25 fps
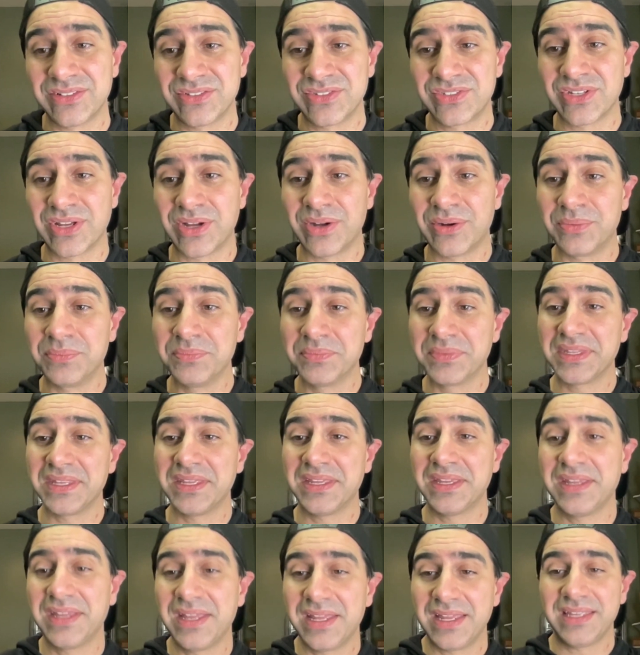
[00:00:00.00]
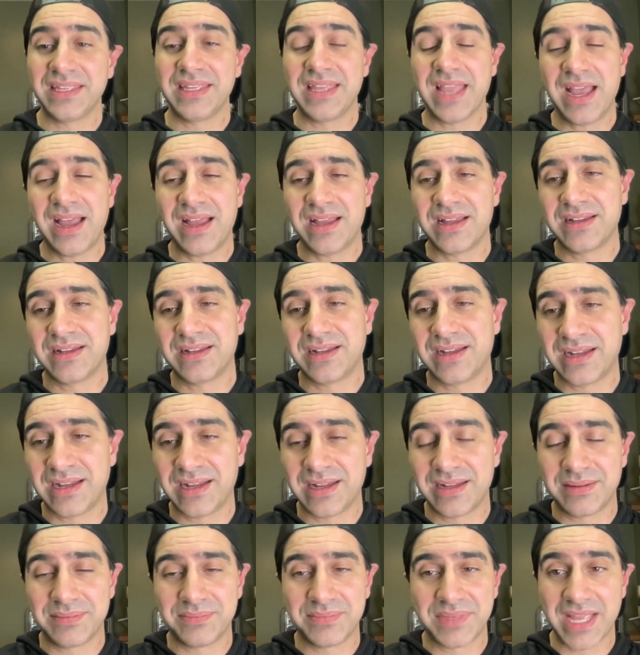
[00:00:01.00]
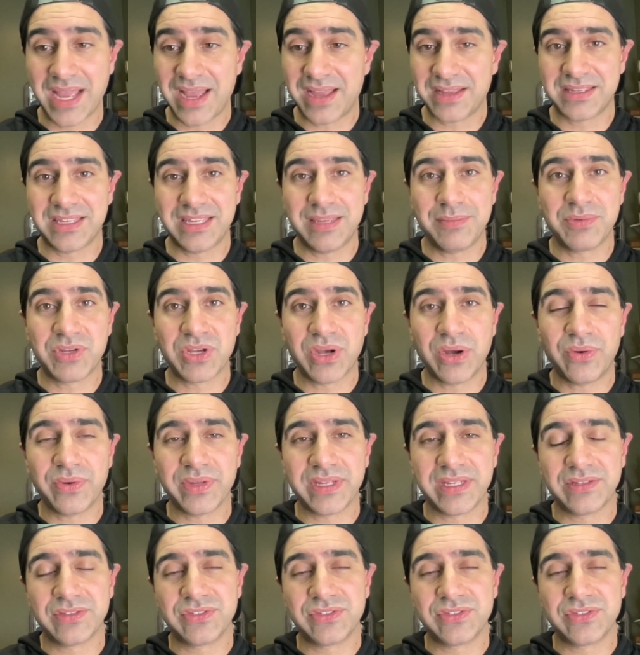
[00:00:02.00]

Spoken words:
So yeah, yeah, keep going.